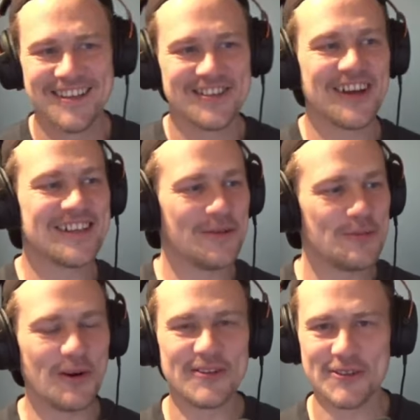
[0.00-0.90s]
So guys, I was
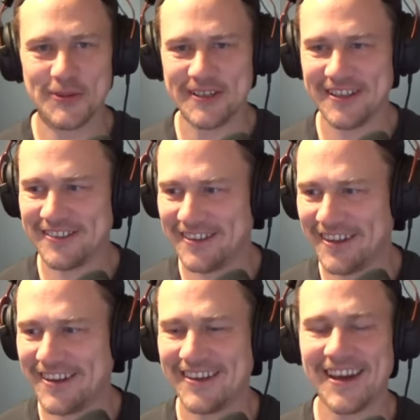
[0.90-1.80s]
browsing Twitter yesterday
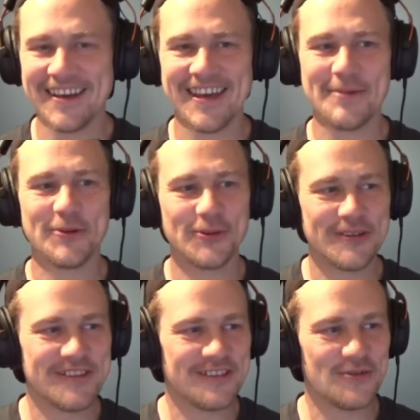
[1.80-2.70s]
and I, I came
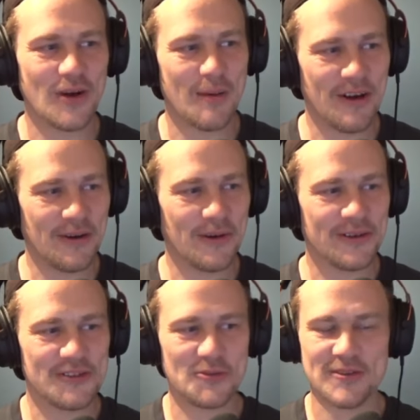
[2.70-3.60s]
across this drama
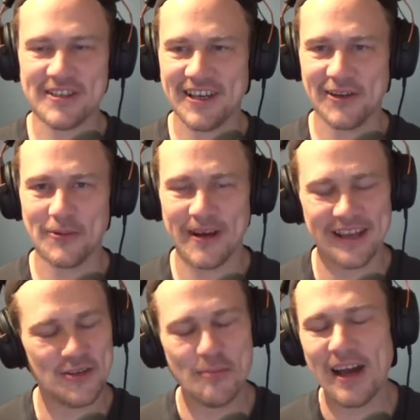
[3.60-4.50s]
around Susan Calloway,
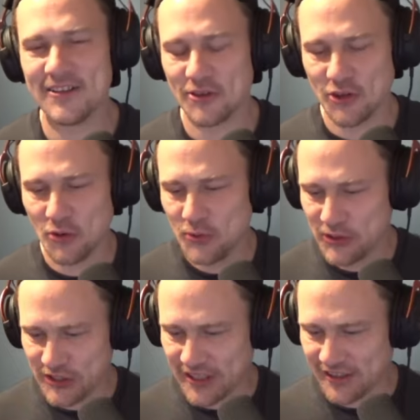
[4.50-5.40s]
and you might not know who
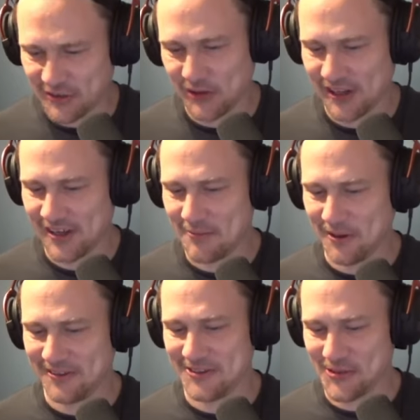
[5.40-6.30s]
she is, okay?
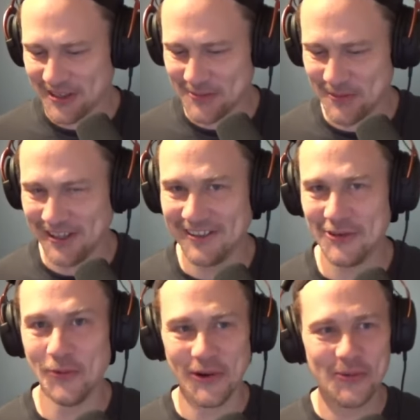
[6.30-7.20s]
But trust me,
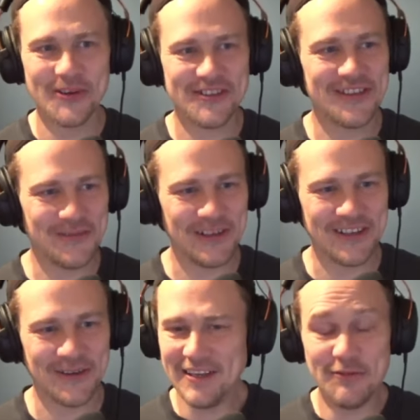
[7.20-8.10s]
you want to watch this
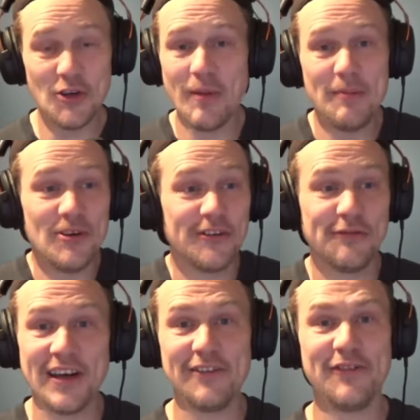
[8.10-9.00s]
video. Even you're maybe not a
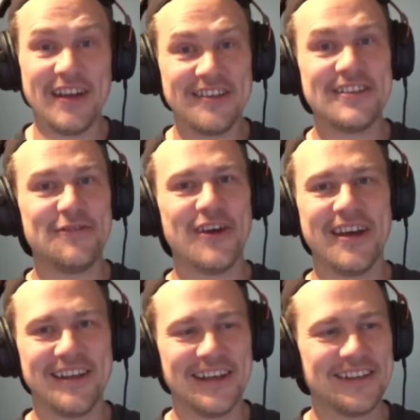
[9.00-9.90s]
Final Fantasy
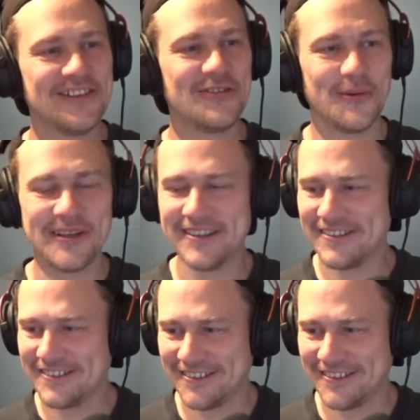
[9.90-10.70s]
fan, like this story is,